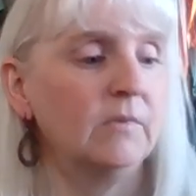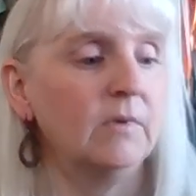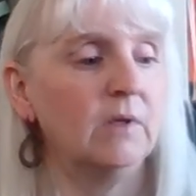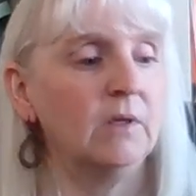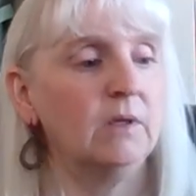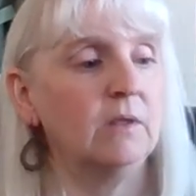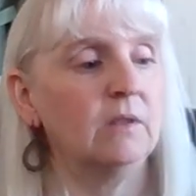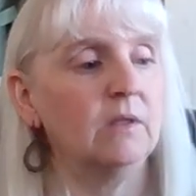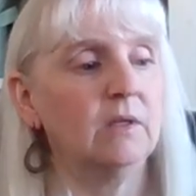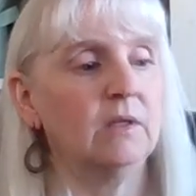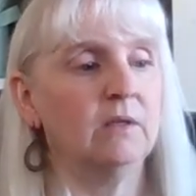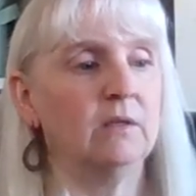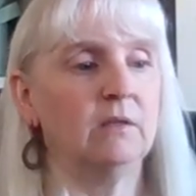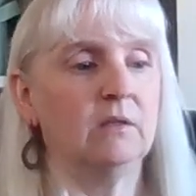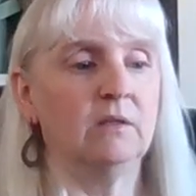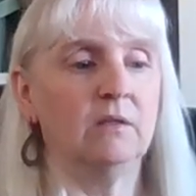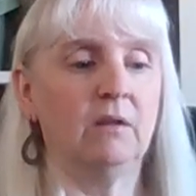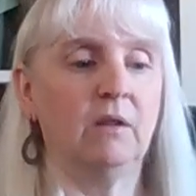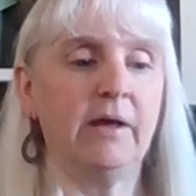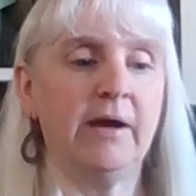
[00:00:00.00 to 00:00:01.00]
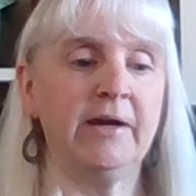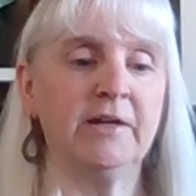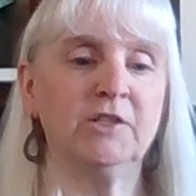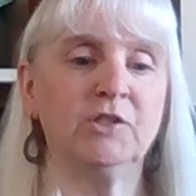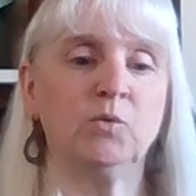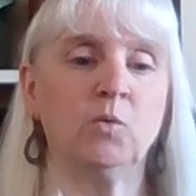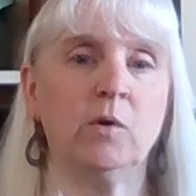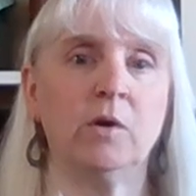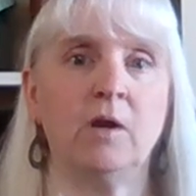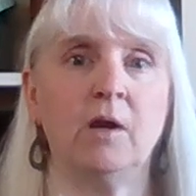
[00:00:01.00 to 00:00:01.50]
And then the
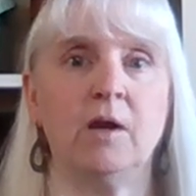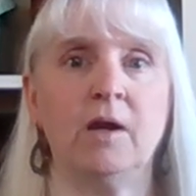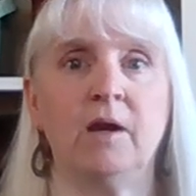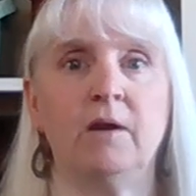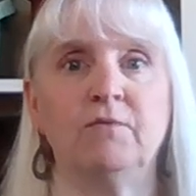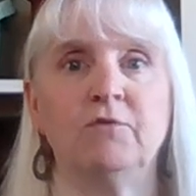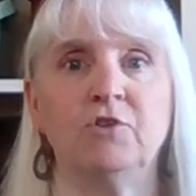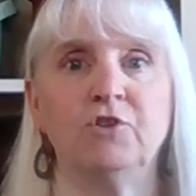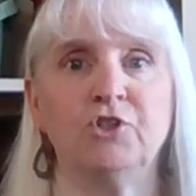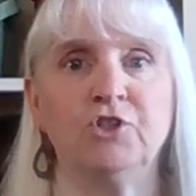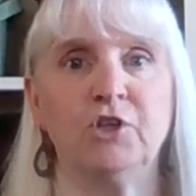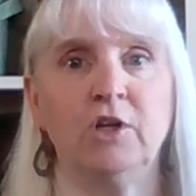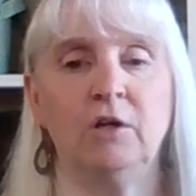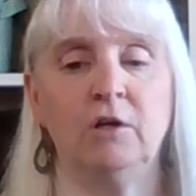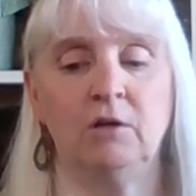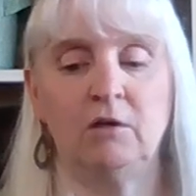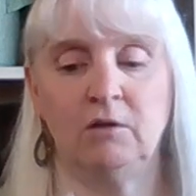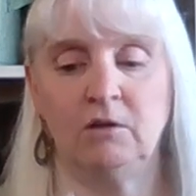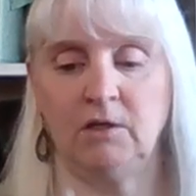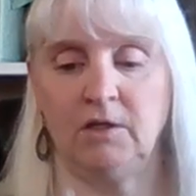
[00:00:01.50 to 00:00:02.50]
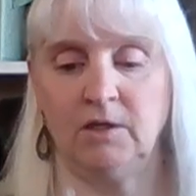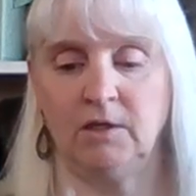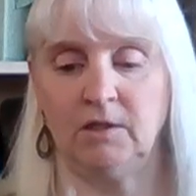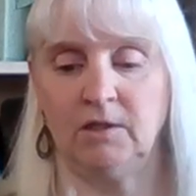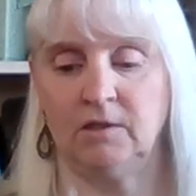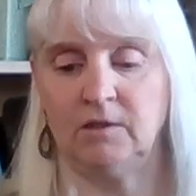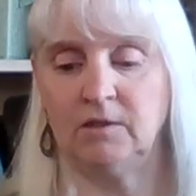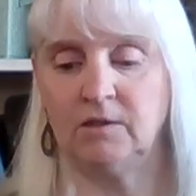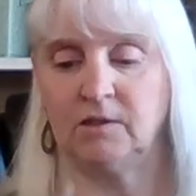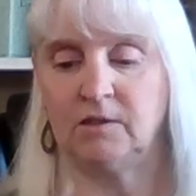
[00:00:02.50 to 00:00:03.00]
last one I have to share
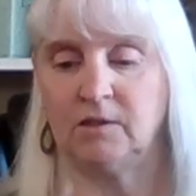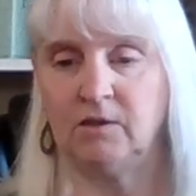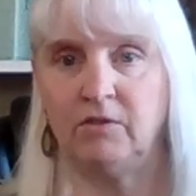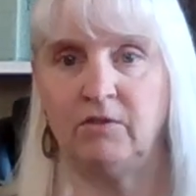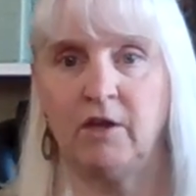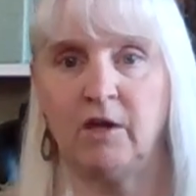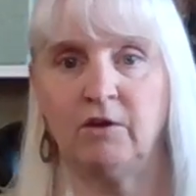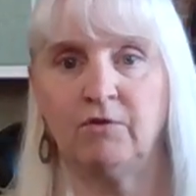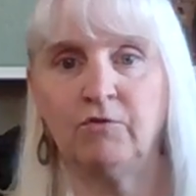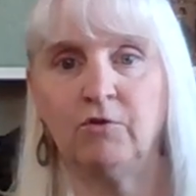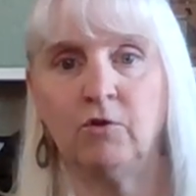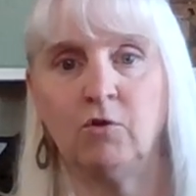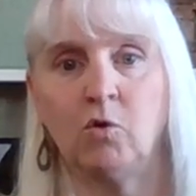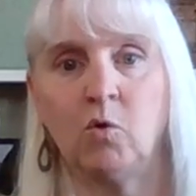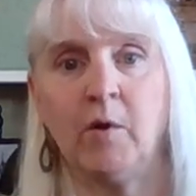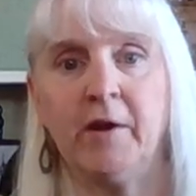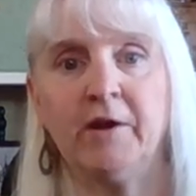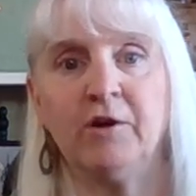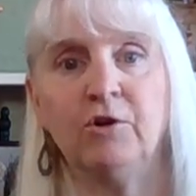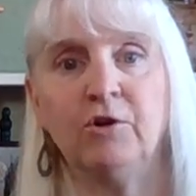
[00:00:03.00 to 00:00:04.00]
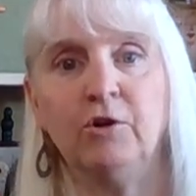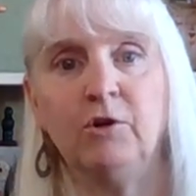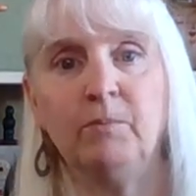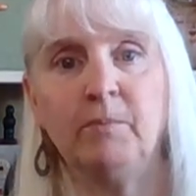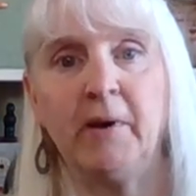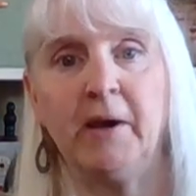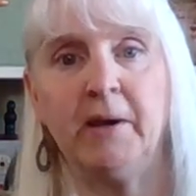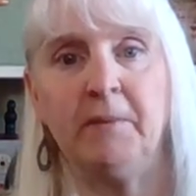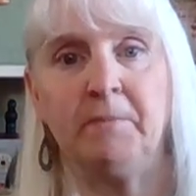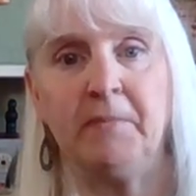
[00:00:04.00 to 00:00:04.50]
is Thankful Quaker
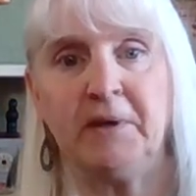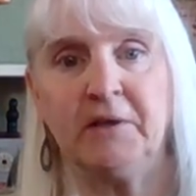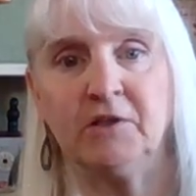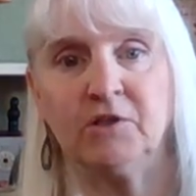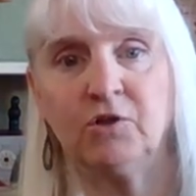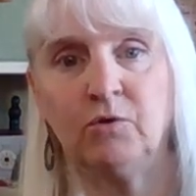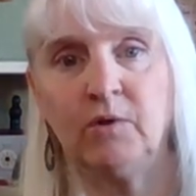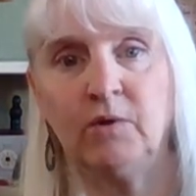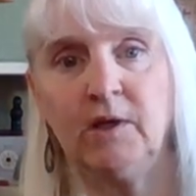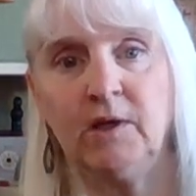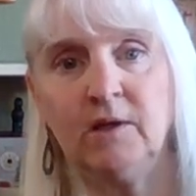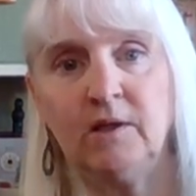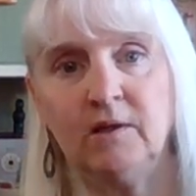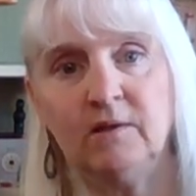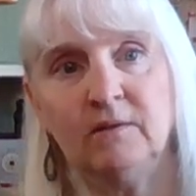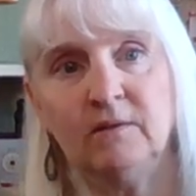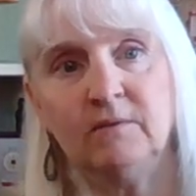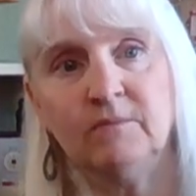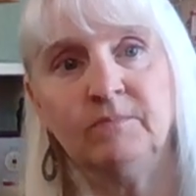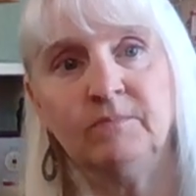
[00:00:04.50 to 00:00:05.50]
by Bent Creek.